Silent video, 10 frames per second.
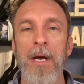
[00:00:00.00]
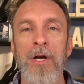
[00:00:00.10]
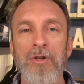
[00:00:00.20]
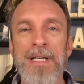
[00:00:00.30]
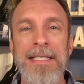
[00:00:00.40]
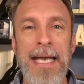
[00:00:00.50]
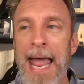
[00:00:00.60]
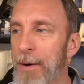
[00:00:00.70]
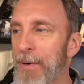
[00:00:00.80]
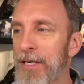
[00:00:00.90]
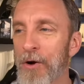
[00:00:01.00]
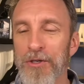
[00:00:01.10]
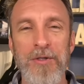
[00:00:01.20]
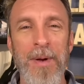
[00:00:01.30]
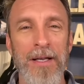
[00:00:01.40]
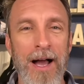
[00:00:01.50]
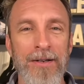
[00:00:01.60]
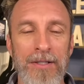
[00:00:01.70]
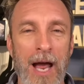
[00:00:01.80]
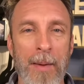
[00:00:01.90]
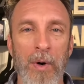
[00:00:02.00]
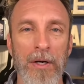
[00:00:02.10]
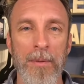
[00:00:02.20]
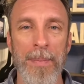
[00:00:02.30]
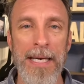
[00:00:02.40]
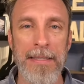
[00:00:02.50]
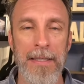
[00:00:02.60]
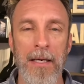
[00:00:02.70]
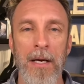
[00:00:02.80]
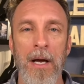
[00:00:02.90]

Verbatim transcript: So they said, Hey, we noticed you spent a lot of time working on the pizza.